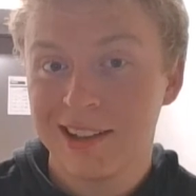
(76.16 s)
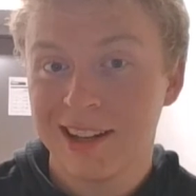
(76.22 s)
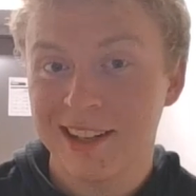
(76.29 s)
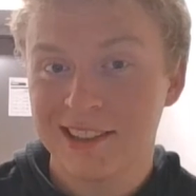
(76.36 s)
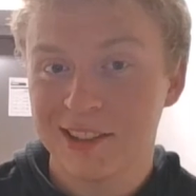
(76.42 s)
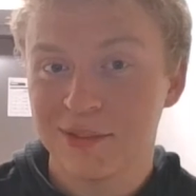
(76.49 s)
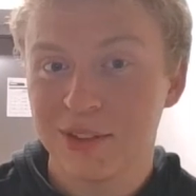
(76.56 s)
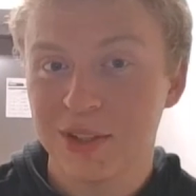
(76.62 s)

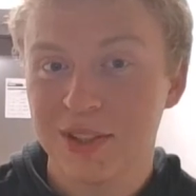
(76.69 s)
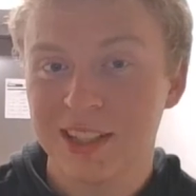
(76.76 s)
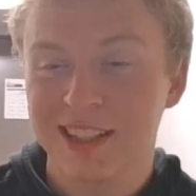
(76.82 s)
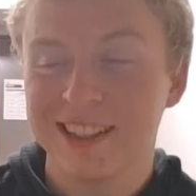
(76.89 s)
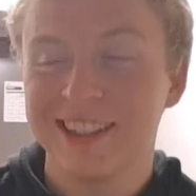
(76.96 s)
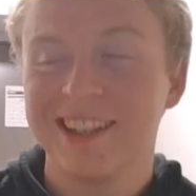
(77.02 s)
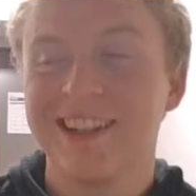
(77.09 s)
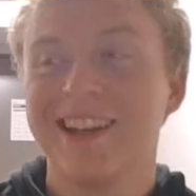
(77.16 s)
That's confusing.
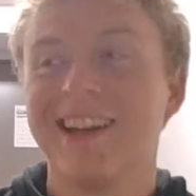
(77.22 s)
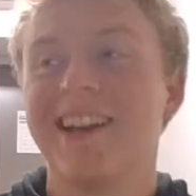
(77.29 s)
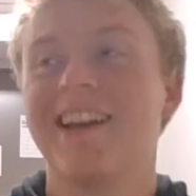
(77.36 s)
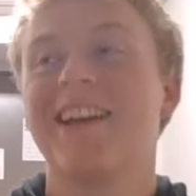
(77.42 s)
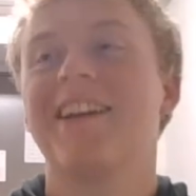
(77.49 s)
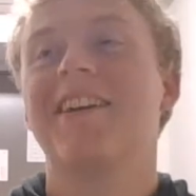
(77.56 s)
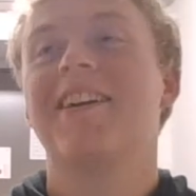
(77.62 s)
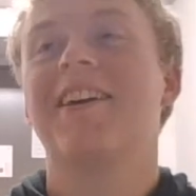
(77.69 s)

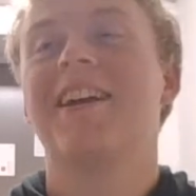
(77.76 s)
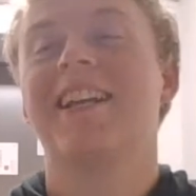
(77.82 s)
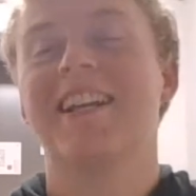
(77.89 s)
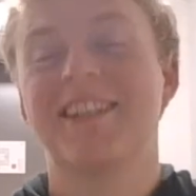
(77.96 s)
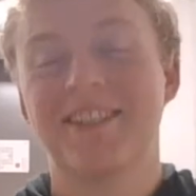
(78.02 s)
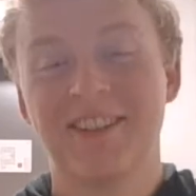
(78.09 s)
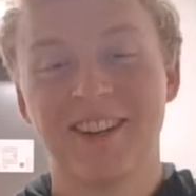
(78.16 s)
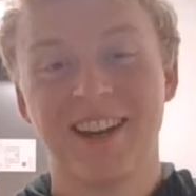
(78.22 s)

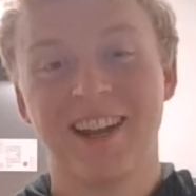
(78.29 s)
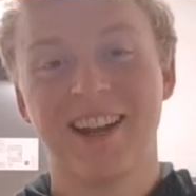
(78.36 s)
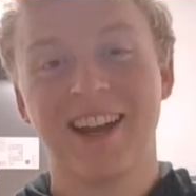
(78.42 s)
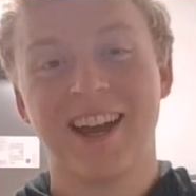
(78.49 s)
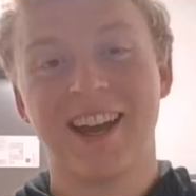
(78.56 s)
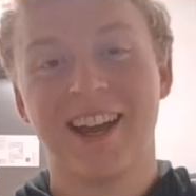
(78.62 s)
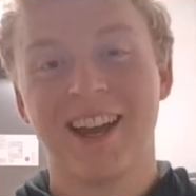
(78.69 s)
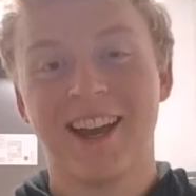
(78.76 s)
Yesterday,
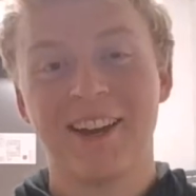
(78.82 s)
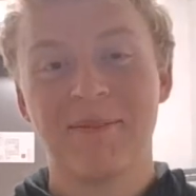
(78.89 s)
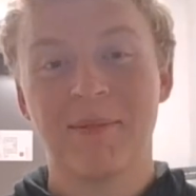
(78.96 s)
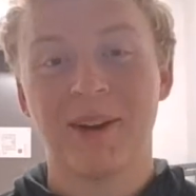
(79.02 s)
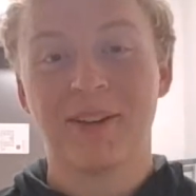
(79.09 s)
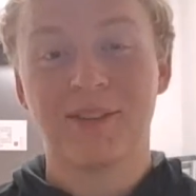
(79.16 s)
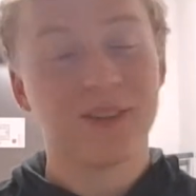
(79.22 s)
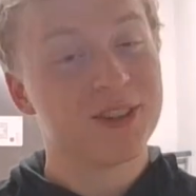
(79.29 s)
I had
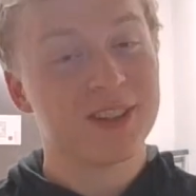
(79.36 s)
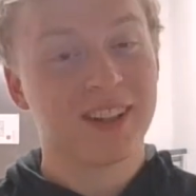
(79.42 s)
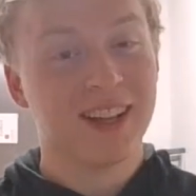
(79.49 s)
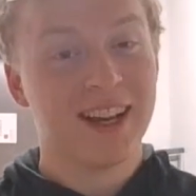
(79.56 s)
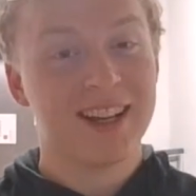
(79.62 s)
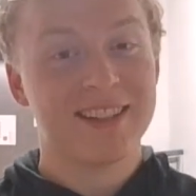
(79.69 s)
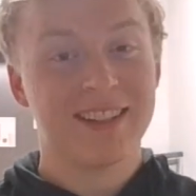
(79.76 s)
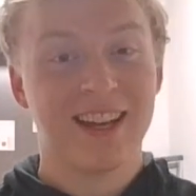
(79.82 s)
my first
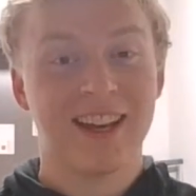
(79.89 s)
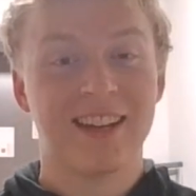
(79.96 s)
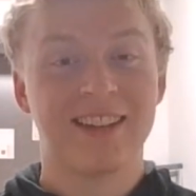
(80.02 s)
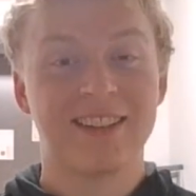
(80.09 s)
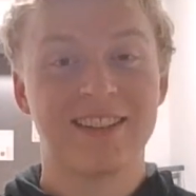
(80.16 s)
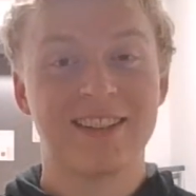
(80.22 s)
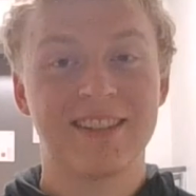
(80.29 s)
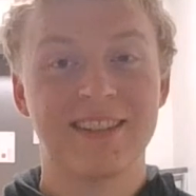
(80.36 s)
class
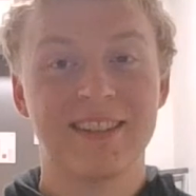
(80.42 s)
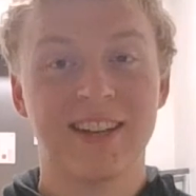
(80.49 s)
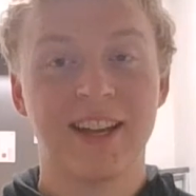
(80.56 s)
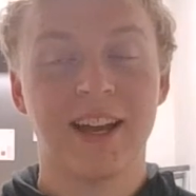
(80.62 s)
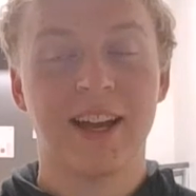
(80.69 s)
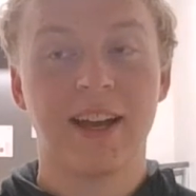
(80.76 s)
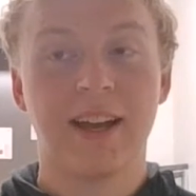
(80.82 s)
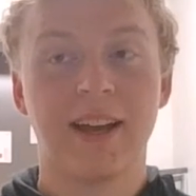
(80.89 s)
as
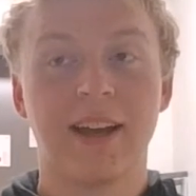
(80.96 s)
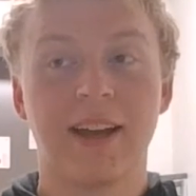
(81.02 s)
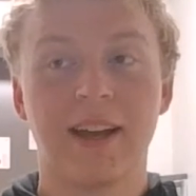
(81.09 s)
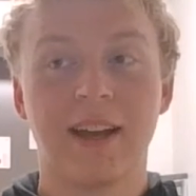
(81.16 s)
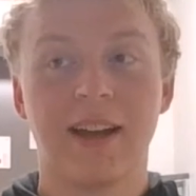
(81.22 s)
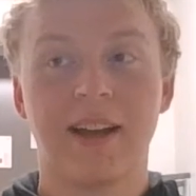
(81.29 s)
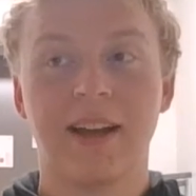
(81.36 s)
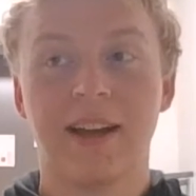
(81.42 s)

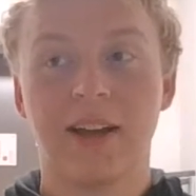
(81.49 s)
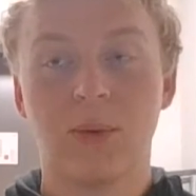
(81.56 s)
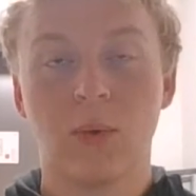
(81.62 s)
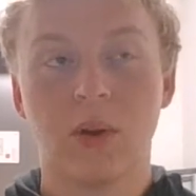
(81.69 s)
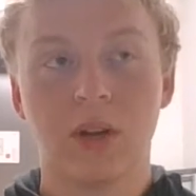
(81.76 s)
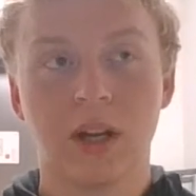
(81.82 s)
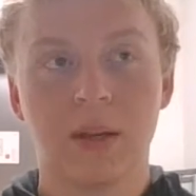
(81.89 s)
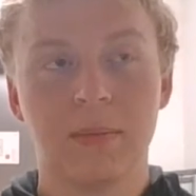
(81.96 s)
I
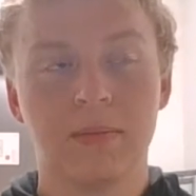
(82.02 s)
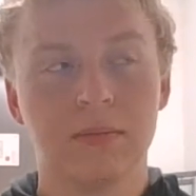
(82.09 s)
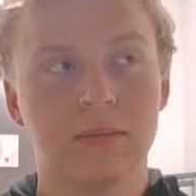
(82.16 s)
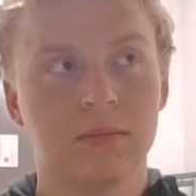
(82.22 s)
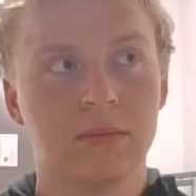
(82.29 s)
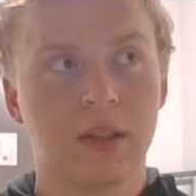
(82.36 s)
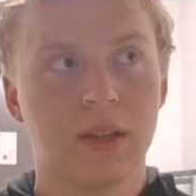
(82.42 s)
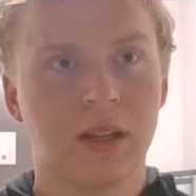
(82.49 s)
woke up.
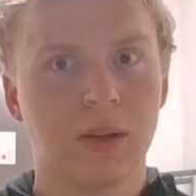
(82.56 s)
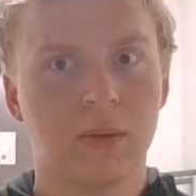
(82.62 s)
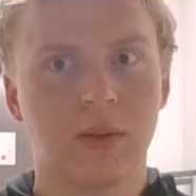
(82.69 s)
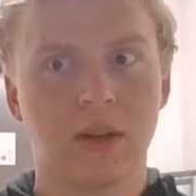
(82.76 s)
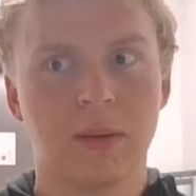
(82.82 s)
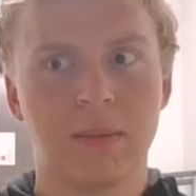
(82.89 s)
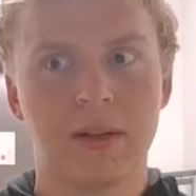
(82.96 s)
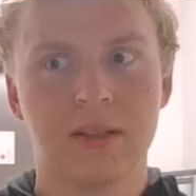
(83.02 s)
I think I
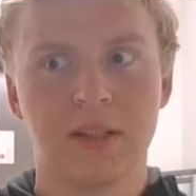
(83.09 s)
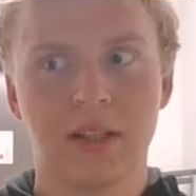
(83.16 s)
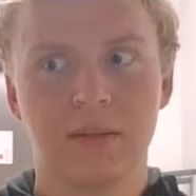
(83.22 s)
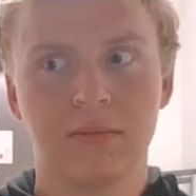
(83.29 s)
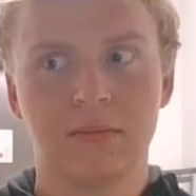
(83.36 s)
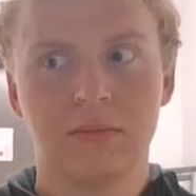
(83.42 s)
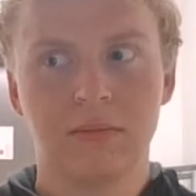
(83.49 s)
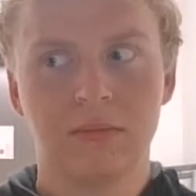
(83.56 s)
woke up on
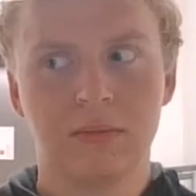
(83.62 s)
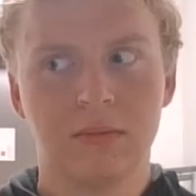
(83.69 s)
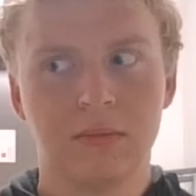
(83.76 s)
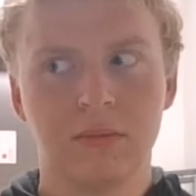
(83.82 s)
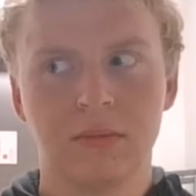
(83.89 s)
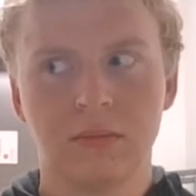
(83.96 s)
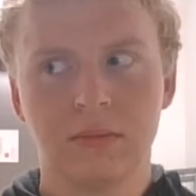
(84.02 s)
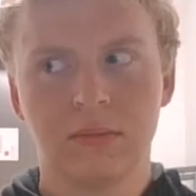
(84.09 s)
time.
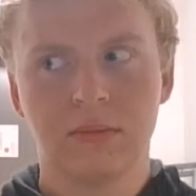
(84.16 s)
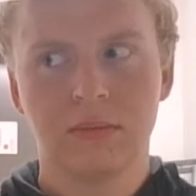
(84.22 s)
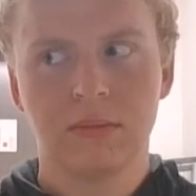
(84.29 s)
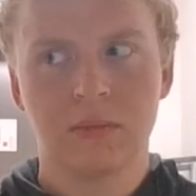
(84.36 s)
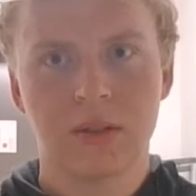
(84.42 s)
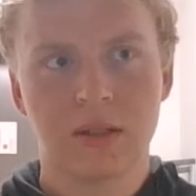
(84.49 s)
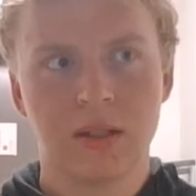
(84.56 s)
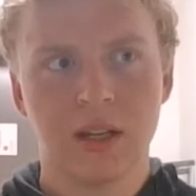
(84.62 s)

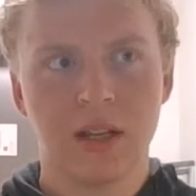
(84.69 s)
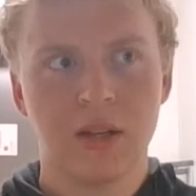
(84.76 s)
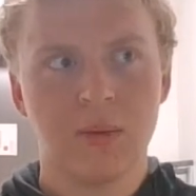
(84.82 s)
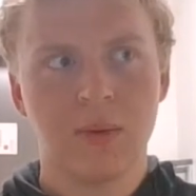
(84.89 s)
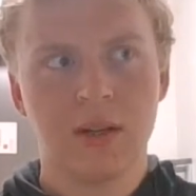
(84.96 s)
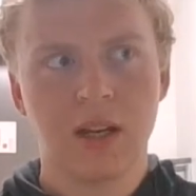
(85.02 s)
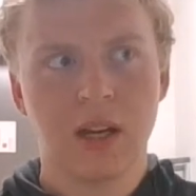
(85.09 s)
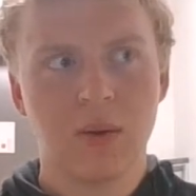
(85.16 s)
Was today
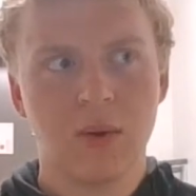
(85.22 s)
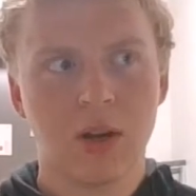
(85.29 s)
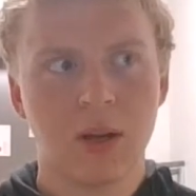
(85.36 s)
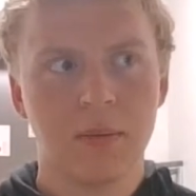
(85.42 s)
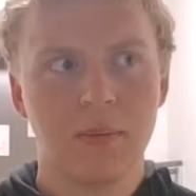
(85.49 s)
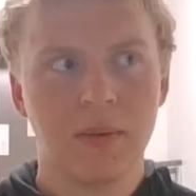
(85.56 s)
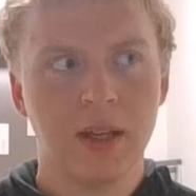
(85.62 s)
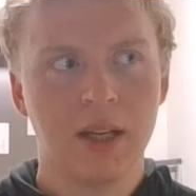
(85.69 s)
the day I woke
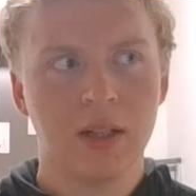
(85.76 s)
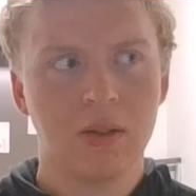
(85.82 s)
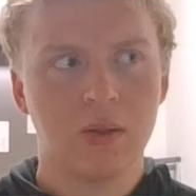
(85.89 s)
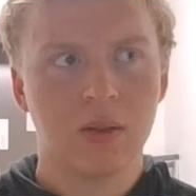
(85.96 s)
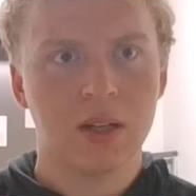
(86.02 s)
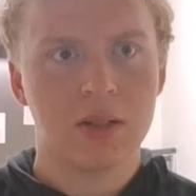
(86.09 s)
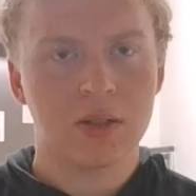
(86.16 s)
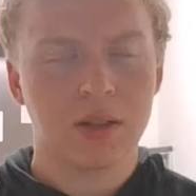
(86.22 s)
up late?
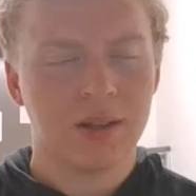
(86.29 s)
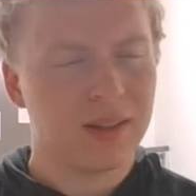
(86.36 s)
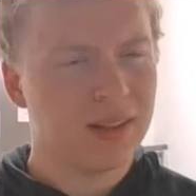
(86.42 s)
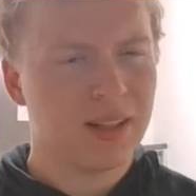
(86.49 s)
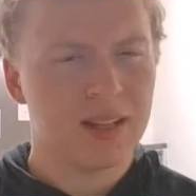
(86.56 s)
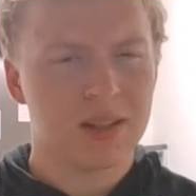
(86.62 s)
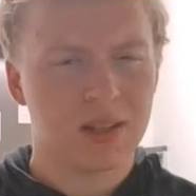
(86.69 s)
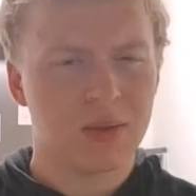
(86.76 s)
Or yesterday? I
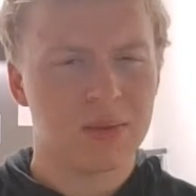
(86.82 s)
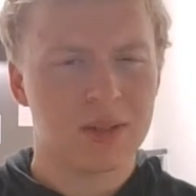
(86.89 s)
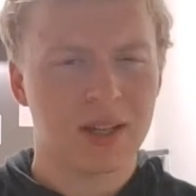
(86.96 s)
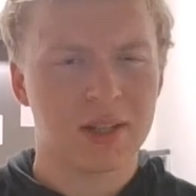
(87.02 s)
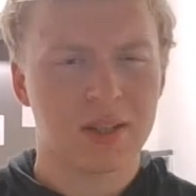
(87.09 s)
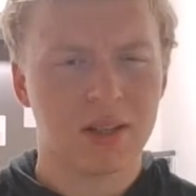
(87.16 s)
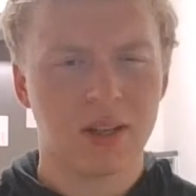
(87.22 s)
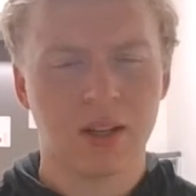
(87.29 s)
think yesterday was
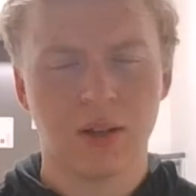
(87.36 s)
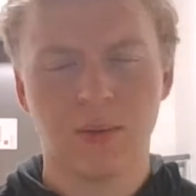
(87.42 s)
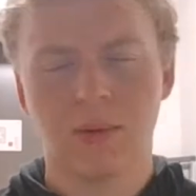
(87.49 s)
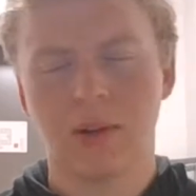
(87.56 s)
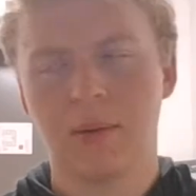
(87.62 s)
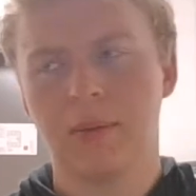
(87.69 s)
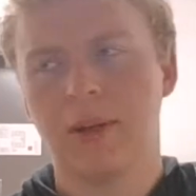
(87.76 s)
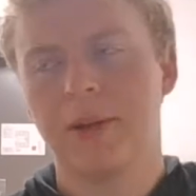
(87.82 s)
actually the day I
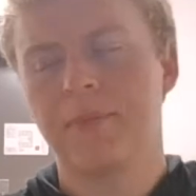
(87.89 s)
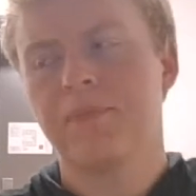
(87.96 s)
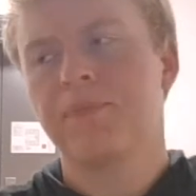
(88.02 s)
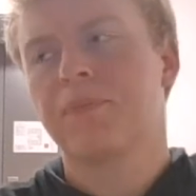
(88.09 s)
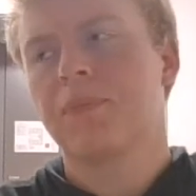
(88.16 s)
woke up late.